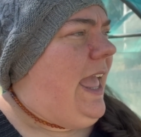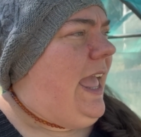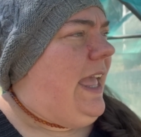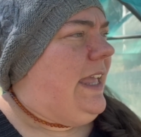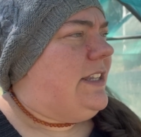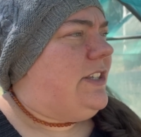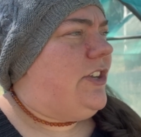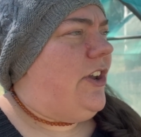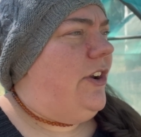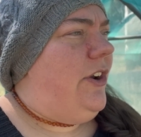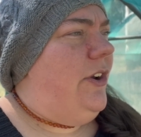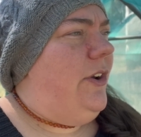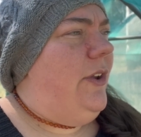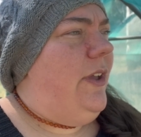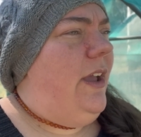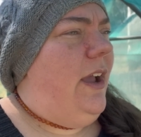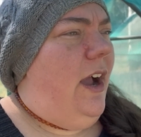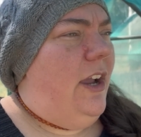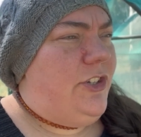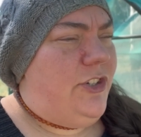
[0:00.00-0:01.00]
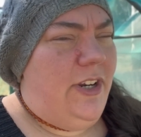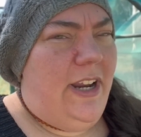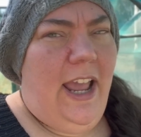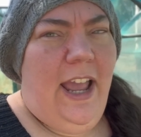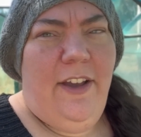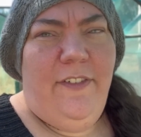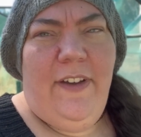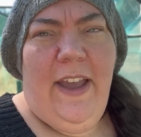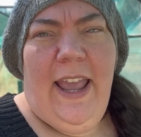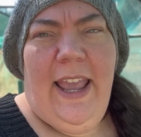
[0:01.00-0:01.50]
so I should
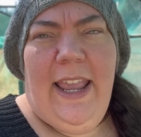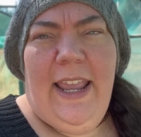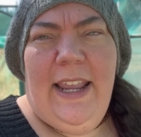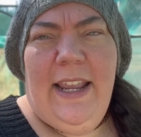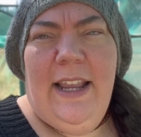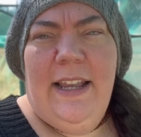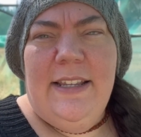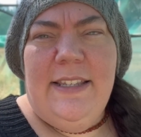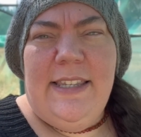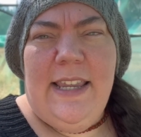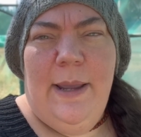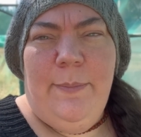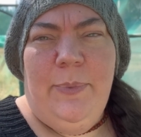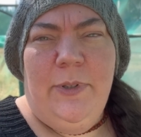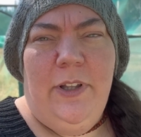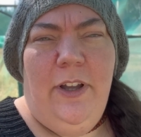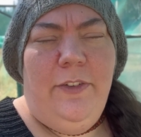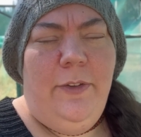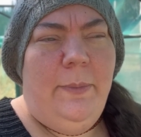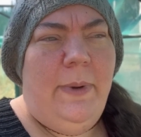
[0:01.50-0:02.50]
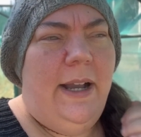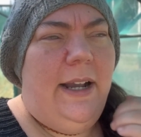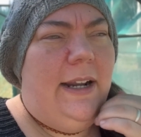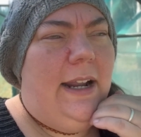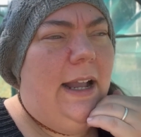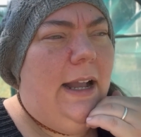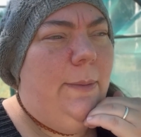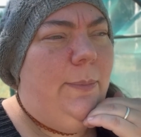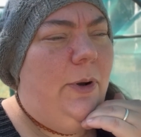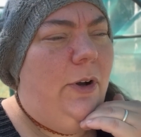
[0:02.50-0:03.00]
have a sample of the mug
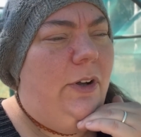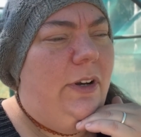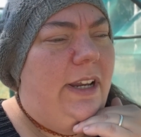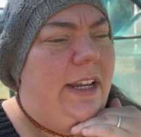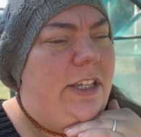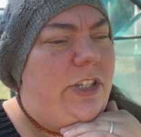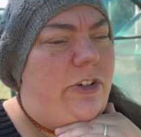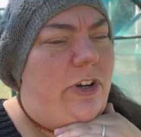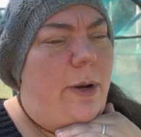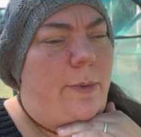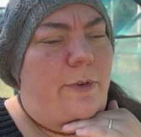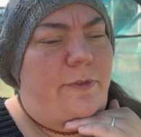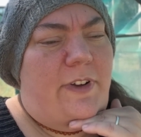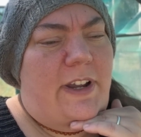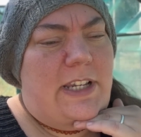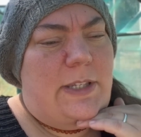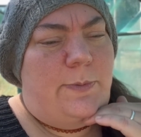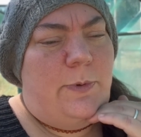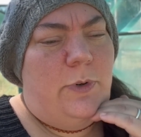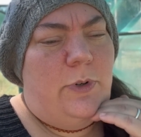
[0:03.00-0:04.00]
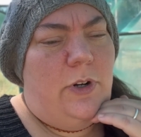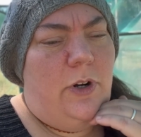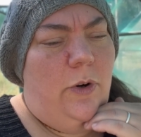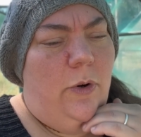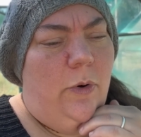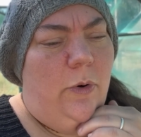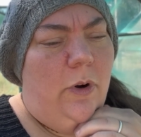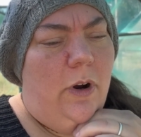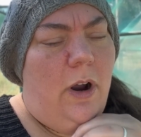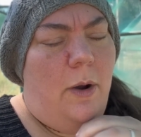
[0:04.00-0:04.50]
up on Instagram or Facebook,
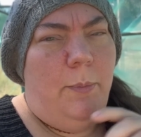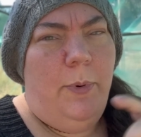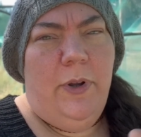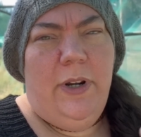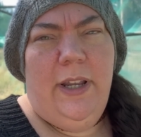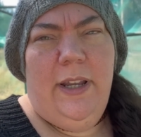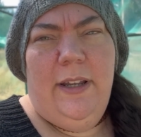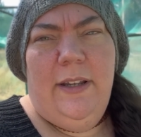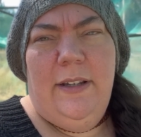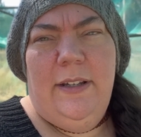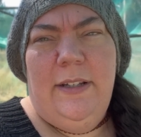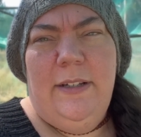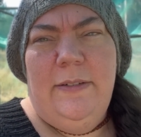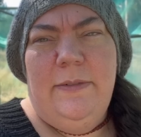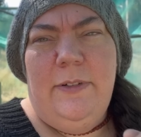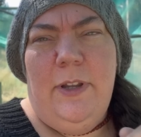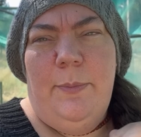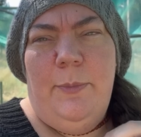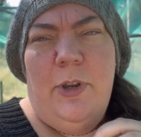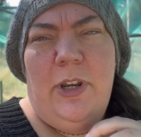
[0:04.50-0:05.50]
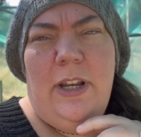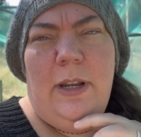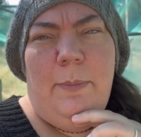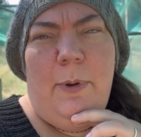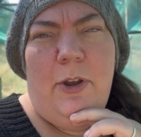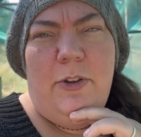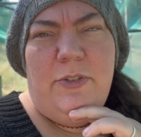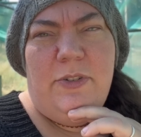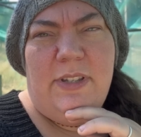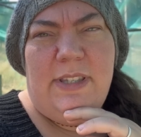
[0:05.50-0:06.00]
or I'll put a community
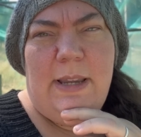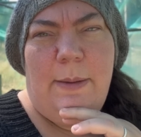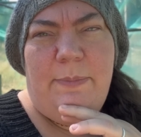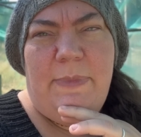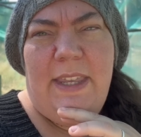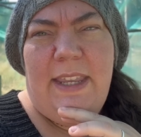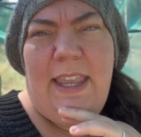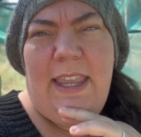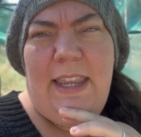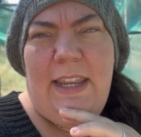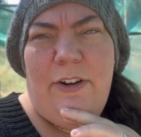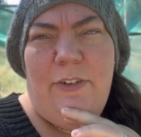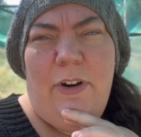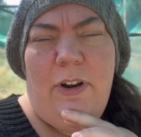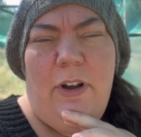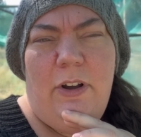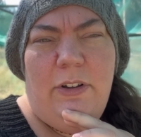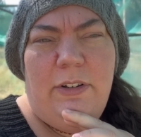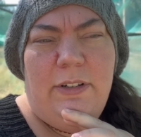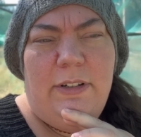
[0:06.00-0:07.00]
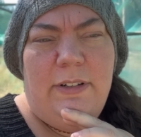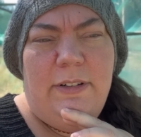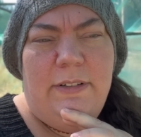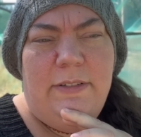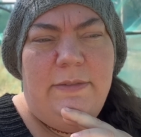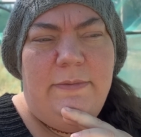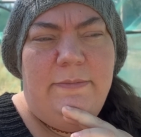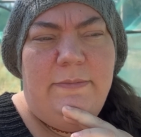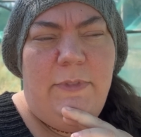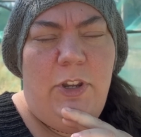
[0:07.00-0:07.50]
post or something here on
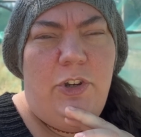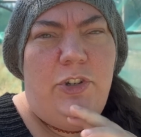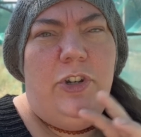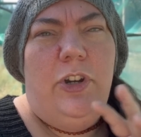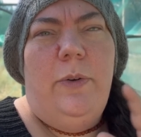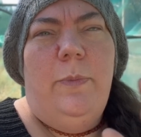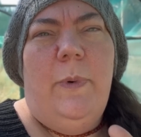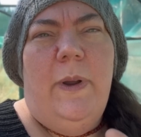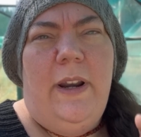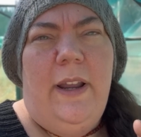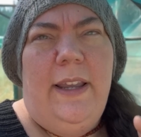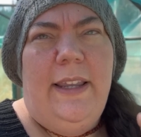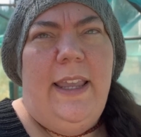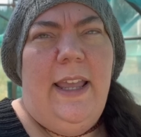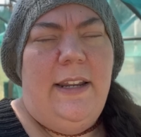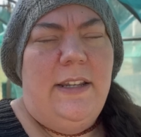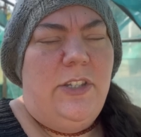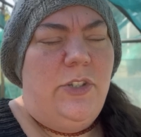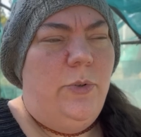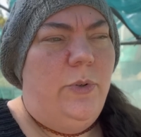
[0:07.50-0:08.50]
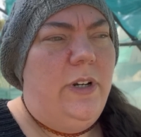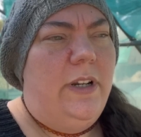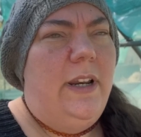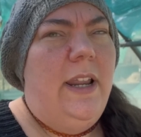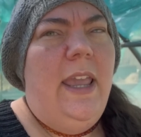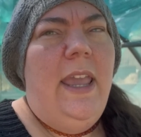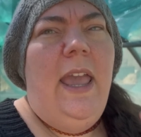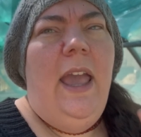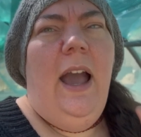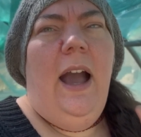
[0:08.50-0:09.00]
YouTube when I get it sorted.
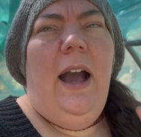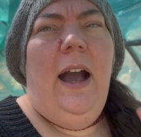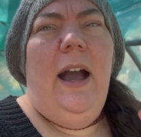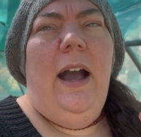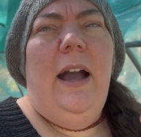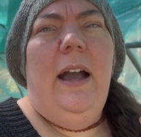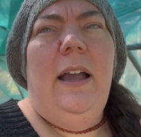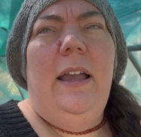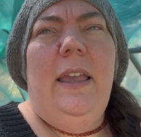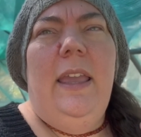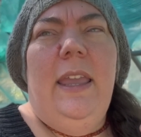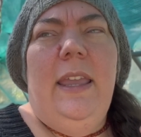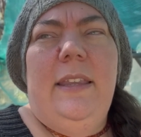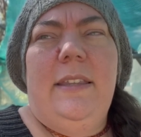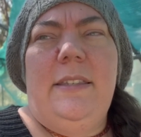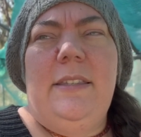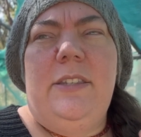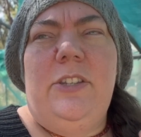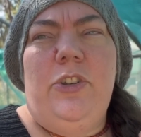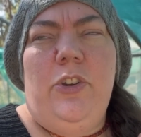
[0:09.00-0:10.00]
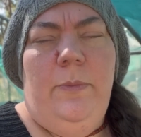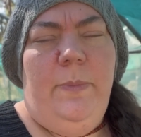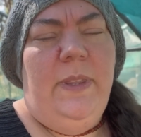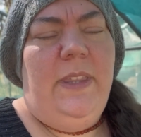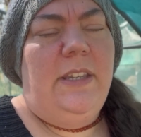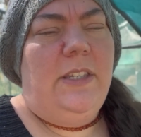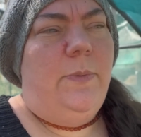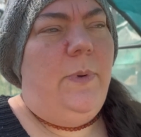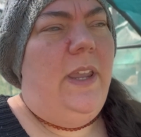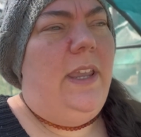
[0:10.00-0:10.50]
It should be
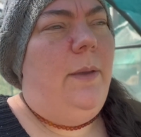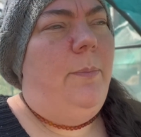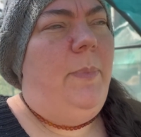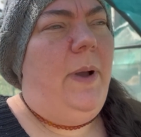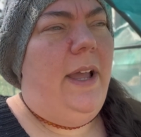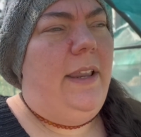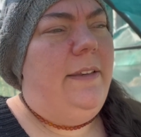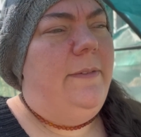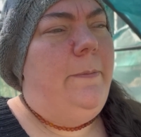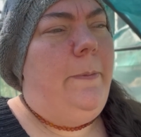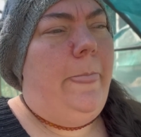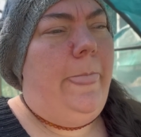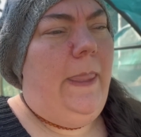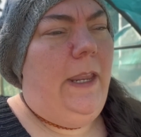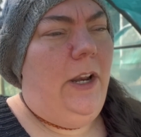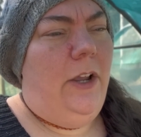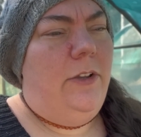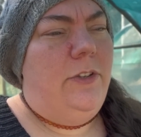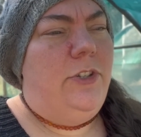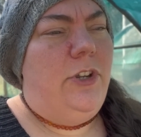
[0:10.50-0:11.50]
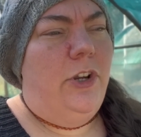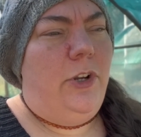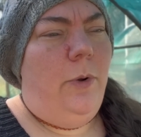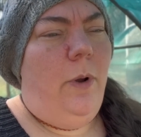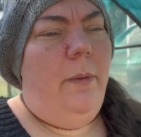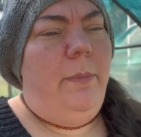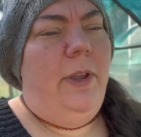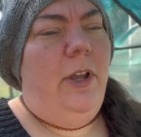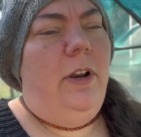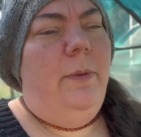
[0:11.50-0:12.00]
this week, but don't
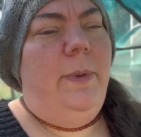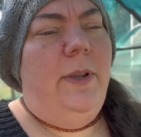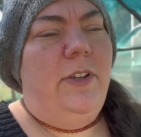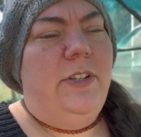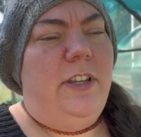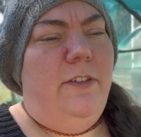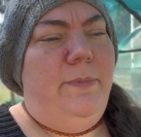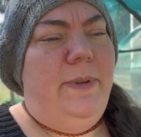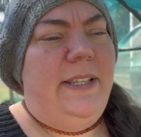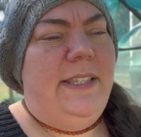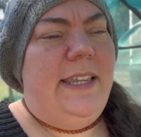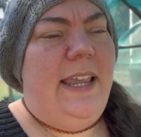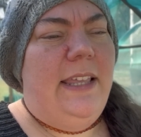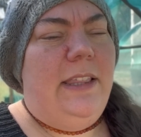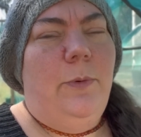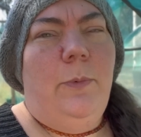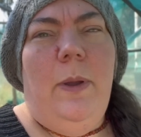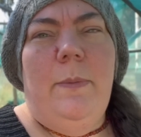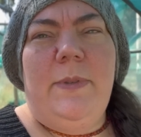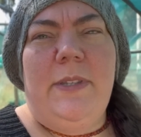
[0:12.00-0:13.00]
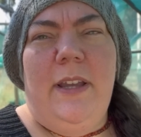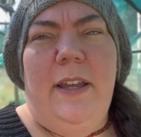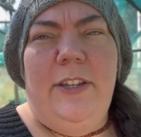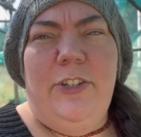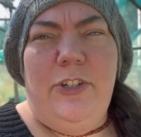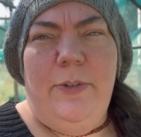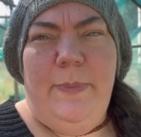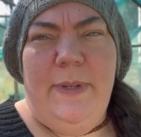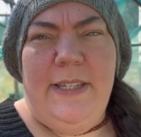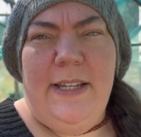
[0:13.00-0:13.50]
quote me on it because I've been saying the website
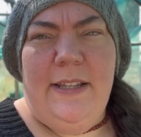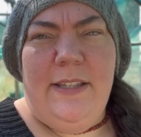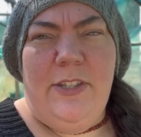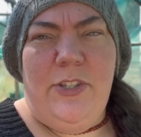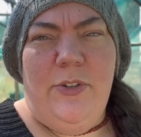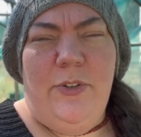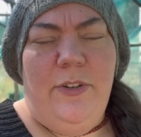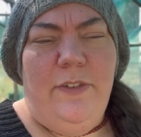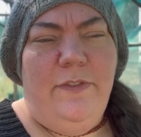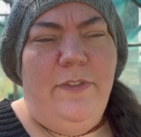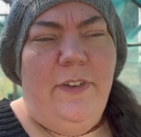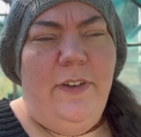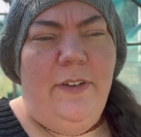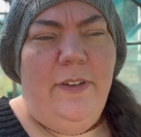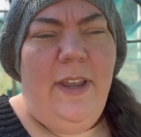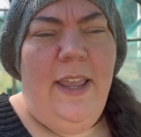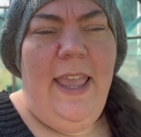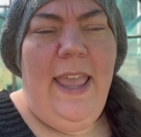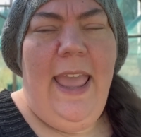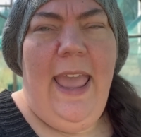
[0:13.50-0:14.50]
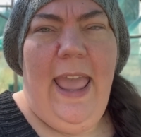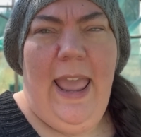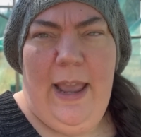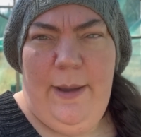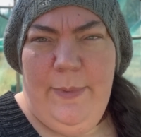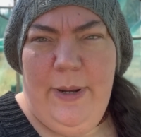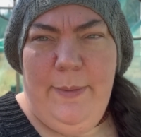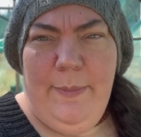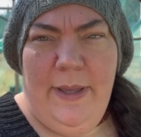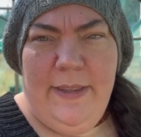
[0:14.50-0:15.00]
should be done soon for how
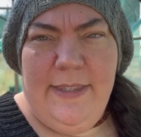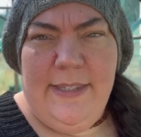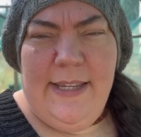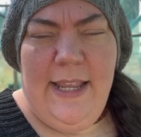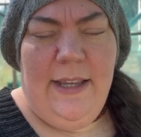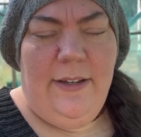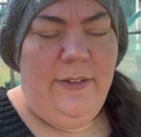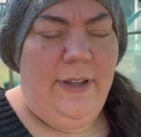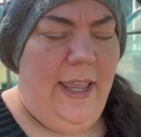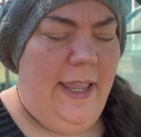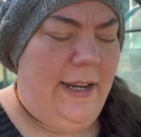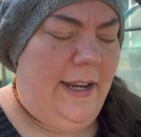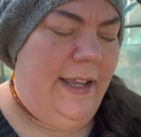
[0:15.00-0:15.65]
many months now, and I